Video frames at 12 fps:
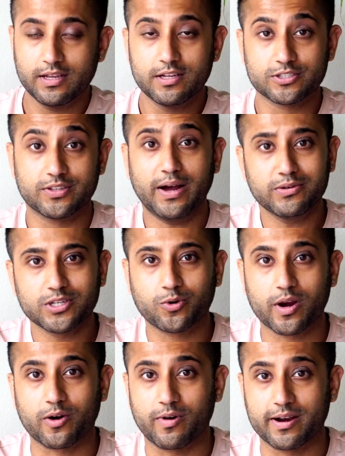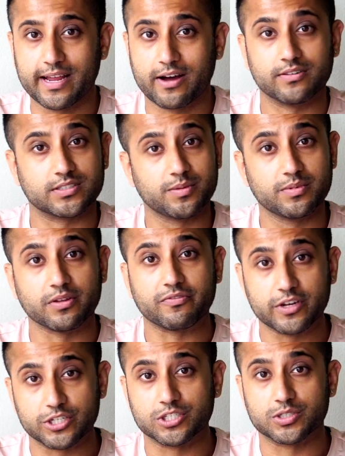So that was a quick rundown of some of the
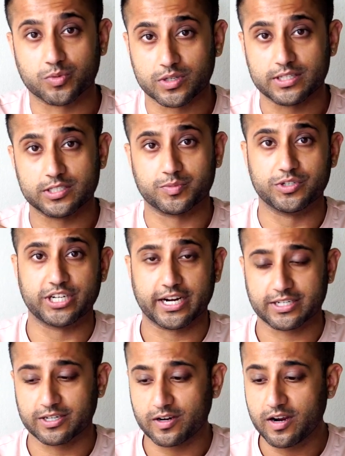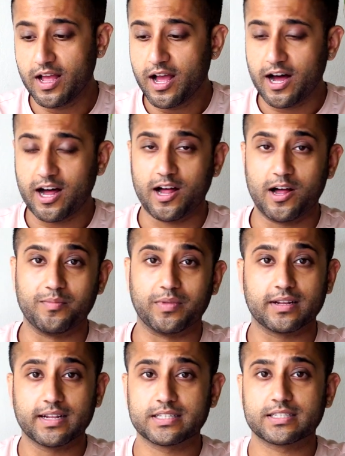features with this projector.
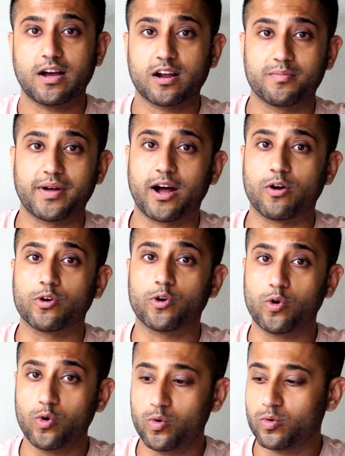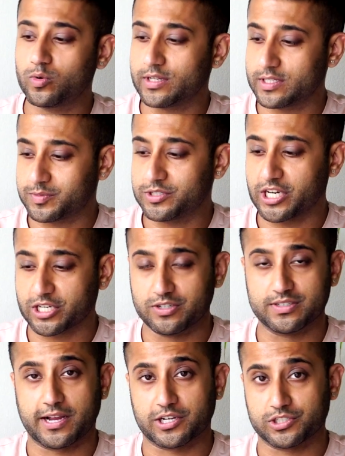Let's talk about who this projector is
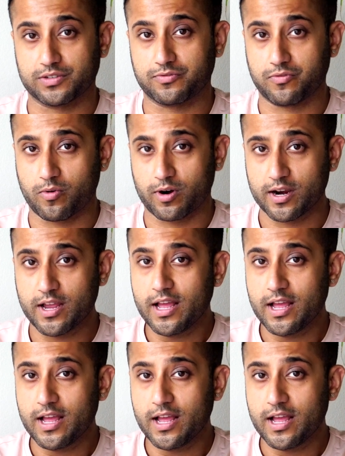actually for.